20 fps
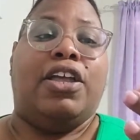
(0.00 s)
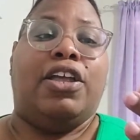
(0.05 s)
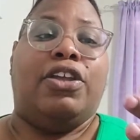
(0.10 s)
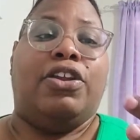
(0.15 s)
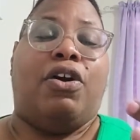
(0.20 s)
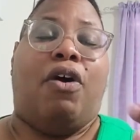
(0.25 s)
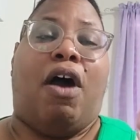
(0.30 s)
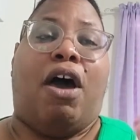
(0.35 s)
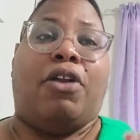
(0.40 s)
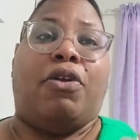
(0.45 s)

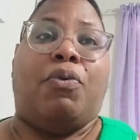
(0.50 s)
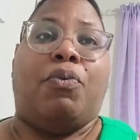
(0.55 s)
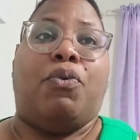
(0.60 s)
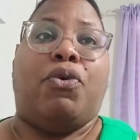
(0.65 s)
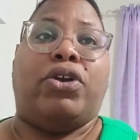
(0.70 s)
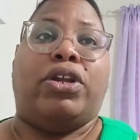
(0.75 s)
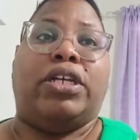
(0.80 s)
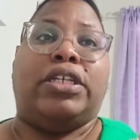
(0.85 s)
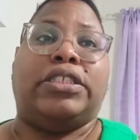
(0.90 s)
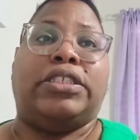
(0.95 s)
you know, I don't
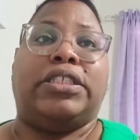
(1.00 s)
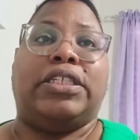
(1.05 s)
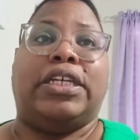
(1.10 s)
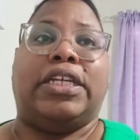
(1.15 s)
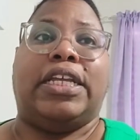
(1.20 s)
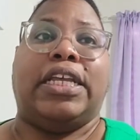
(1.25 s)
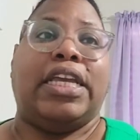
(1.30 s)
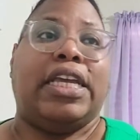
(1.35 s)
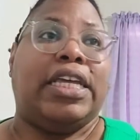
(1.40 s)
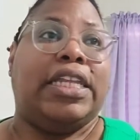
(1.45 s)
want us
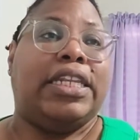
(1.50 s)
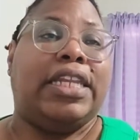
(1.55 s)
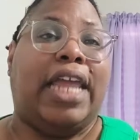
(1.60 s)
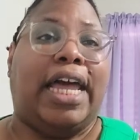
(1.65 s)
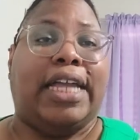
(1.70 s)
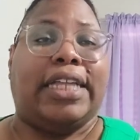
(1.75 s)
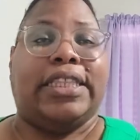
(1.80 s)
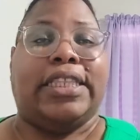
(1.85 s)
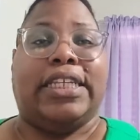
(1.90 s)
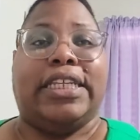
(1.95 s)
to end
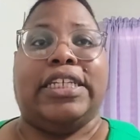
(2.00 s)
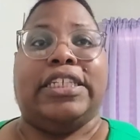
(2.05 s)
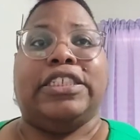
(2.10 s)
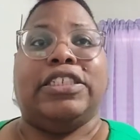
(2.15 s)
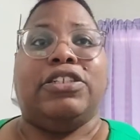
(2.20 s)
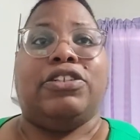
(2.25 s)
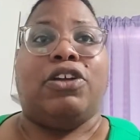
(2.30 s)
like this.